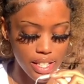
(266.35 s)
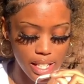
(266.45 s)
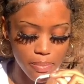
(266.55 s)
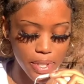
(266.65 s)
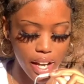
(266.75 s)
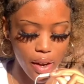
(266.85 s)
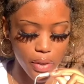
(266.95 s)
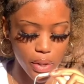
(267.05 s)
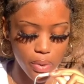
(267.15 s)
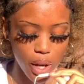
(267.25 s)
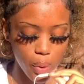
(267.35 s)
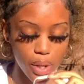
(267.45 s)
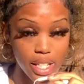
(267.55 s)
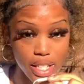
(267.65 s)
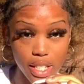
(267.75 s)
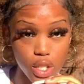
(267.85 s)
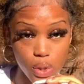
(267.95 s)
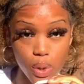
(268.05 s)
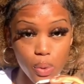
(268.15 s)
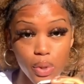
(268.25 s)
deep down you know isn't
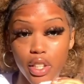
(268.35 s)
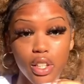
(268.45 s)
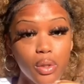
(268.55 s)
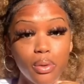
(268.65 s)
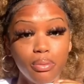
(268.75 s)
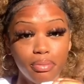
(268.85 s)
truly you,